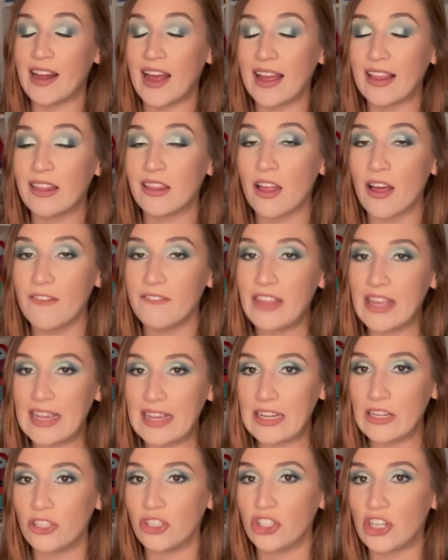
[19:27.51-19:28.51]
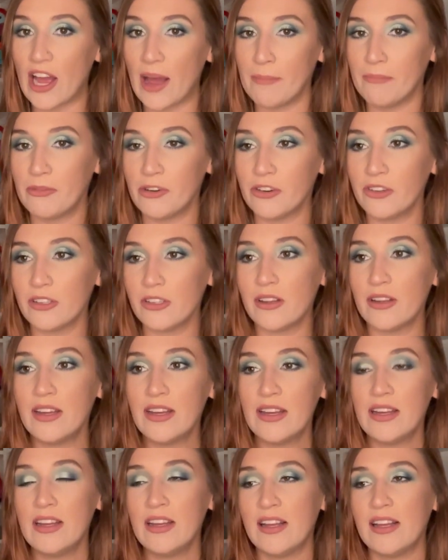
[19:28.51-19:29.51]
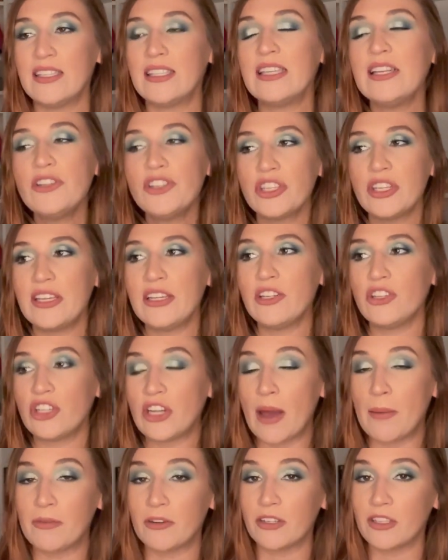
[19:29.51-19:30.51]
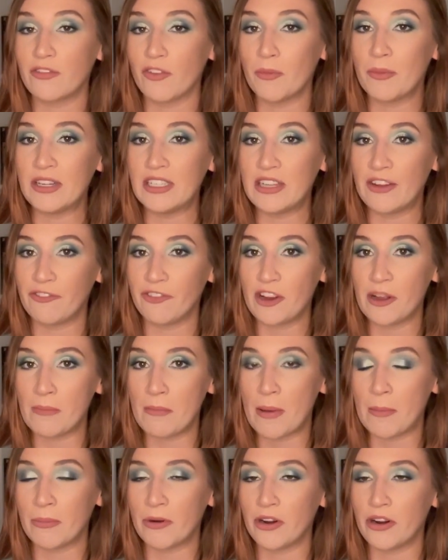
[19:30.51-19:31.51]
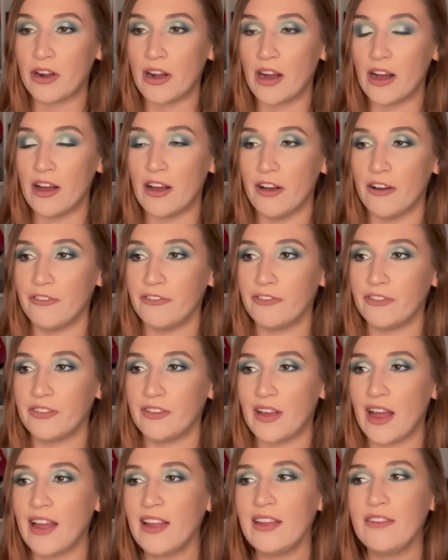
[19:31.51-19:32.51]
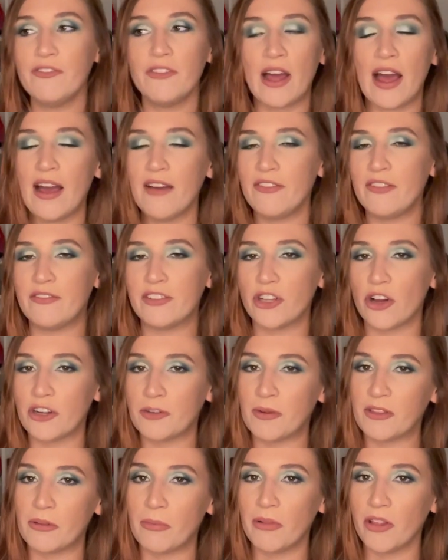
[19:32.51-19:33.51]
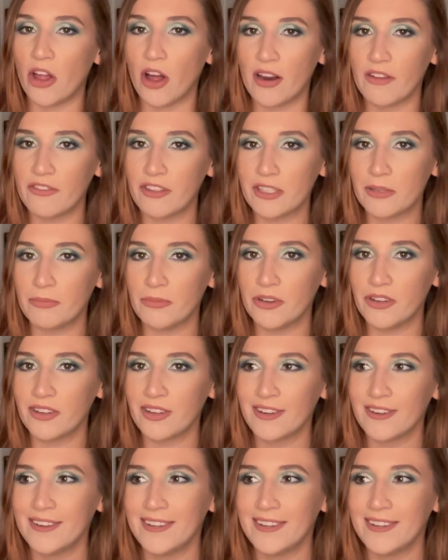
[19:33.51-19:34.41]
I love that each chapter, essentially each chapter is from a different member of, I haven't even talked about the plot of this book.